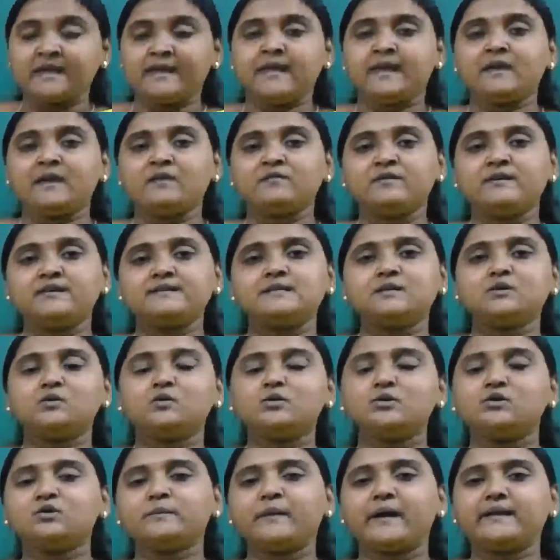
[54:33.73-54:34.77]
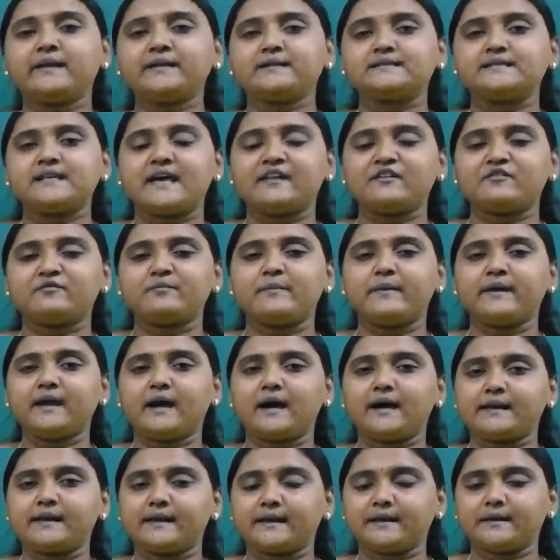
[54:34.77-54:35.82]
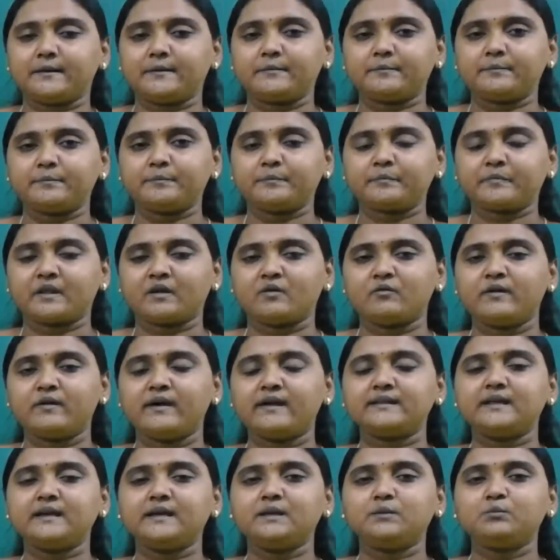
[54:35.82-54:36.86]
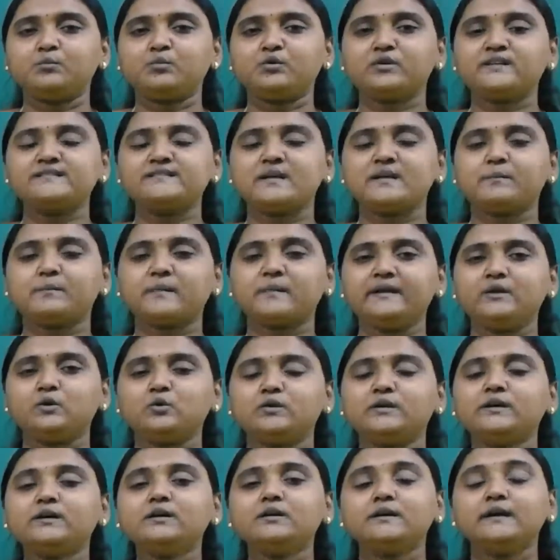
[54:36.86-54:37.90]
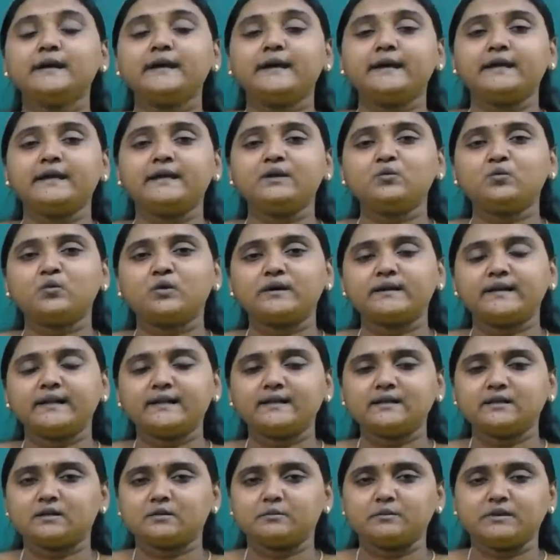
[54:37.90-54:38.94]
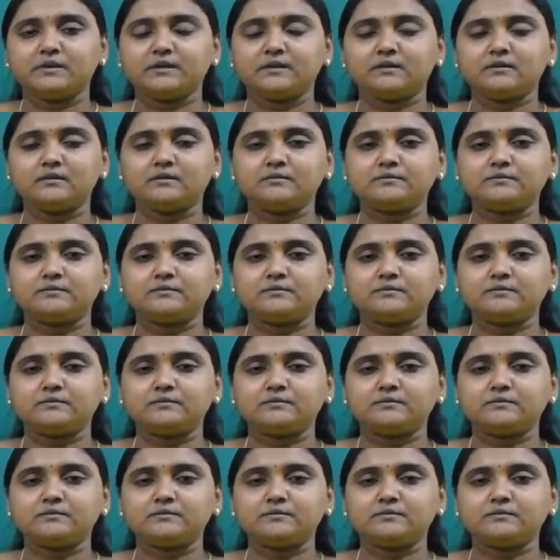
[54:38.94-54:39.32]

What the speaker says: AB is equal to minus RF by RI, where the input is applied to the inverting terminal.